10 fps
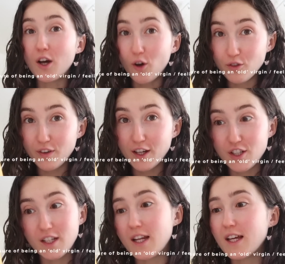old
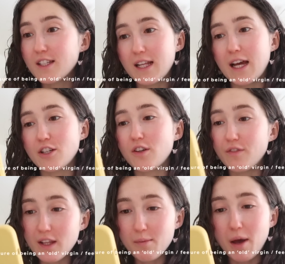virgin slash
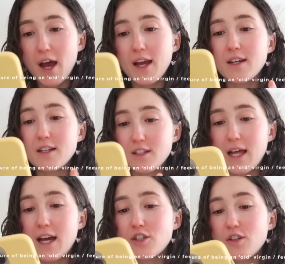feeling behind
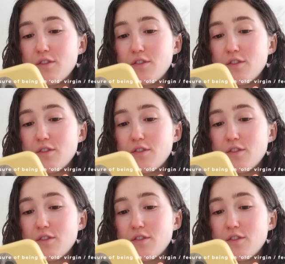slash